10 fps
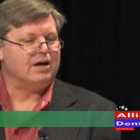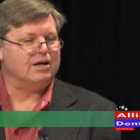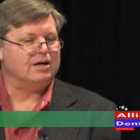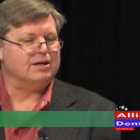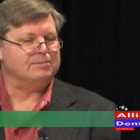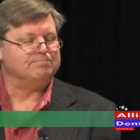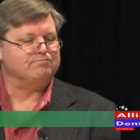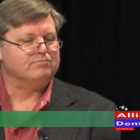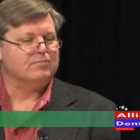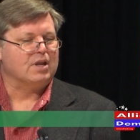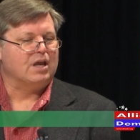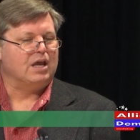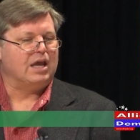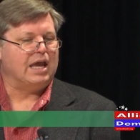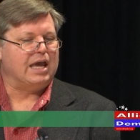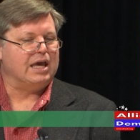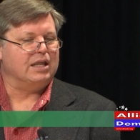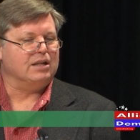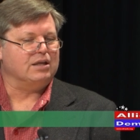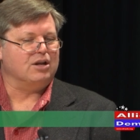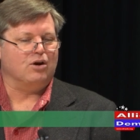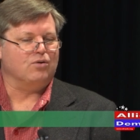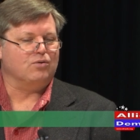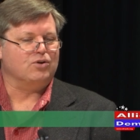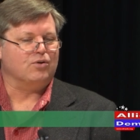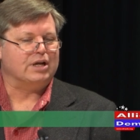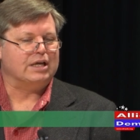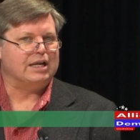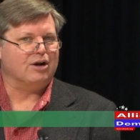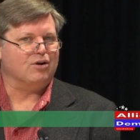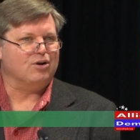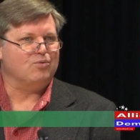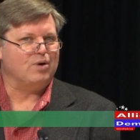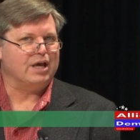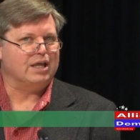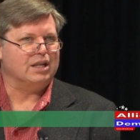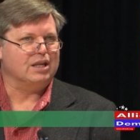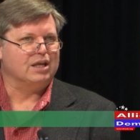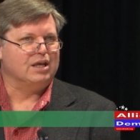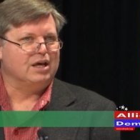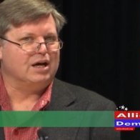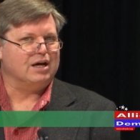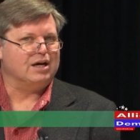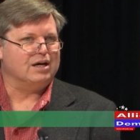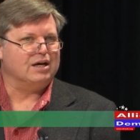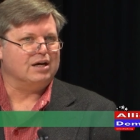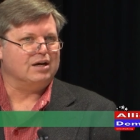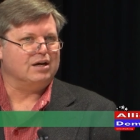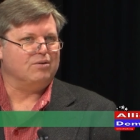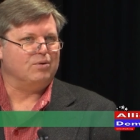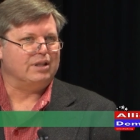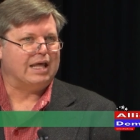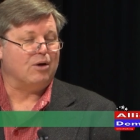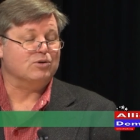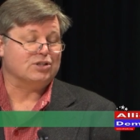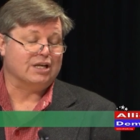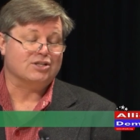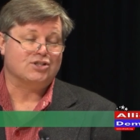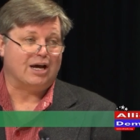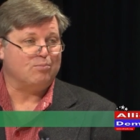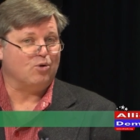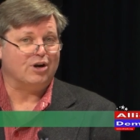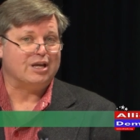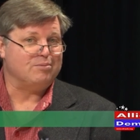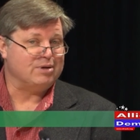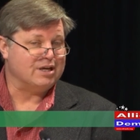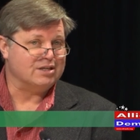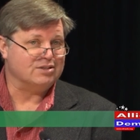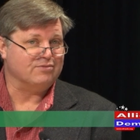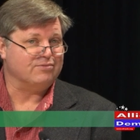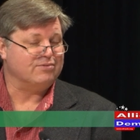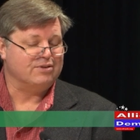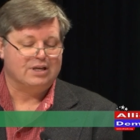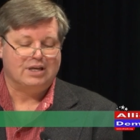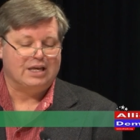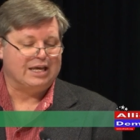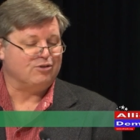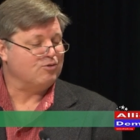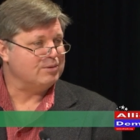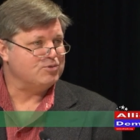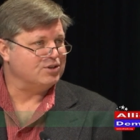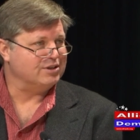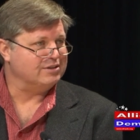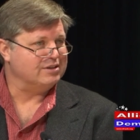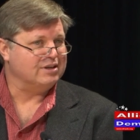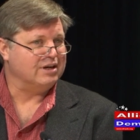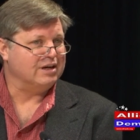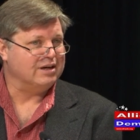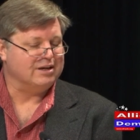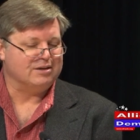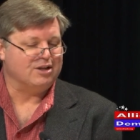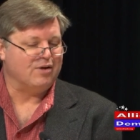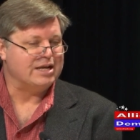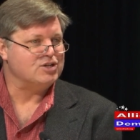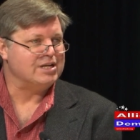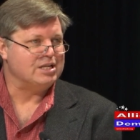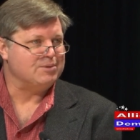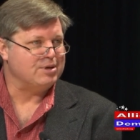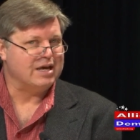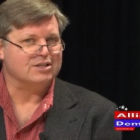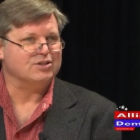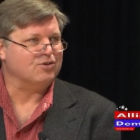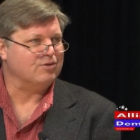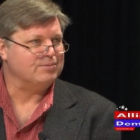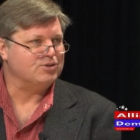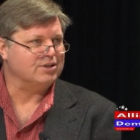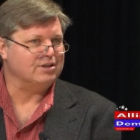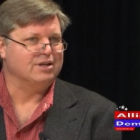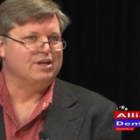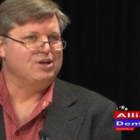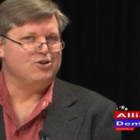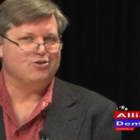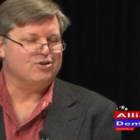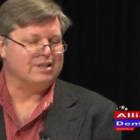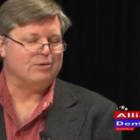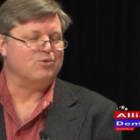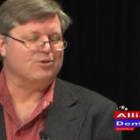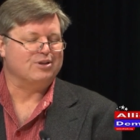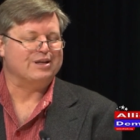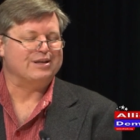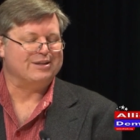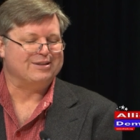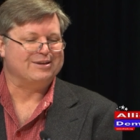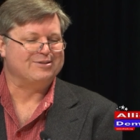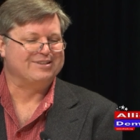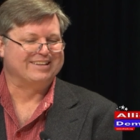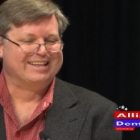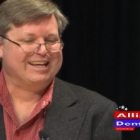um, and you know, during an era when uh, when that was going to stop working because of encryption, uh, you know, H T T P S encryption, you could, they would, the, the